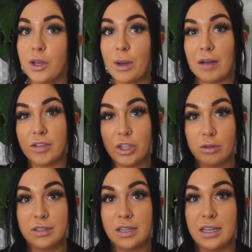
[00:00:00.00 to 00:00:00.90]
You have to
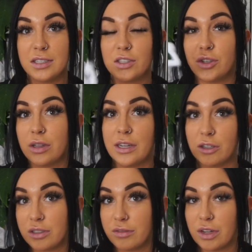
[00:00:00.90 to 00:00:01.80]
use this to clean
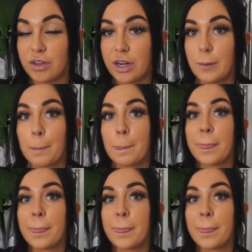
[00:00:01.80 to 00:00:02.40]
yourself down there.